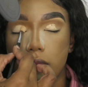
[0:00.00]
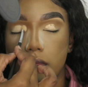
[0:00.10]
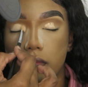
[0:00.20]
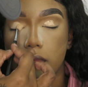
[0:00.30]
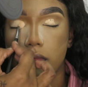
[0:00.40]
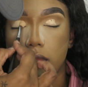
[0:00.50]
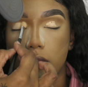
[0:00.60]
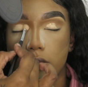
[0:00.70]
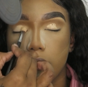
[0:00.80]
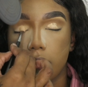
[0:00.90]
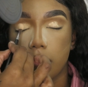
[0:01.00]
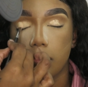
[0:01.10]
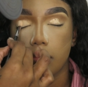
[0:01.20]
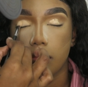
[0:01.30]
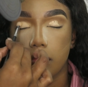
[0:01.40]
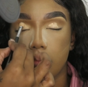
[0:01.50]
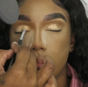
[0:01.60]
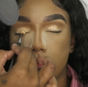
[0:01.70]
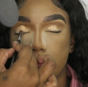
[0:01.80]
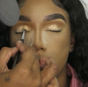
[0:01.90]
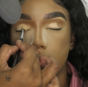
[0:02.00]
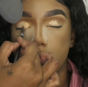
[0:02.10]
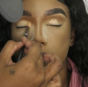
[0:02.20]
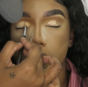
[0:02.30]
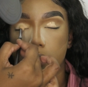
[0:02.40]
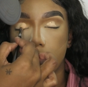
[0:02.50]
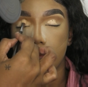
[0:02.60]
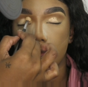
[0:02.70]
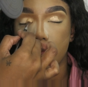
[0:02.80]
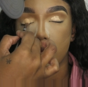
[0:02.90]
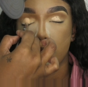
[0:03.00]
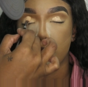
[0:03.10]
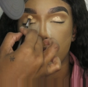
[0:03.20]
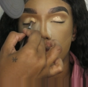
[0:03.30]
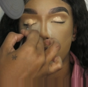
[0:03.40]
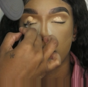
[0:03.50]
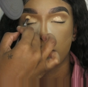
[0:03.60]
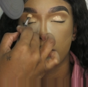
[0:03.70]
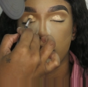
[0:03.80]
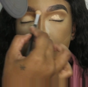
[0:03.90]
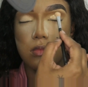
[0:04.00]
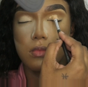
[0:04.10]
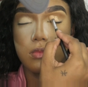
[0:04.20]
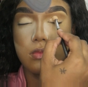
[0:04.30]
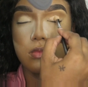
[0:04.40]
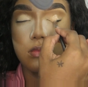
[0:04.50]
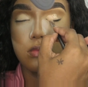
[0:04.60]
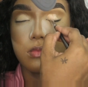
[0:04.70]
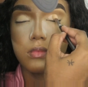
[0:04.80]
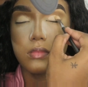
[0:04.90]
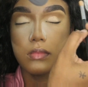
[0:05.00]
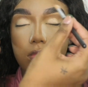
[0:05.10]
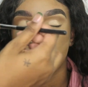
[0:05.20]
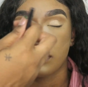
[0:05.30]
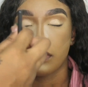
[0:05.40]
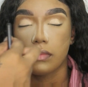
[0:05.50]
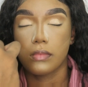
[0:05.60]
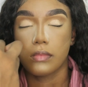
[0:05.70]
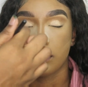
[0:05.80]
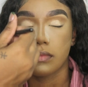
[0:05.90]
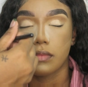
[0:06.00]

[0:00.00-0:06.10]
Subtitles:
so that I could see where the concealer kind of like falls when she looks up.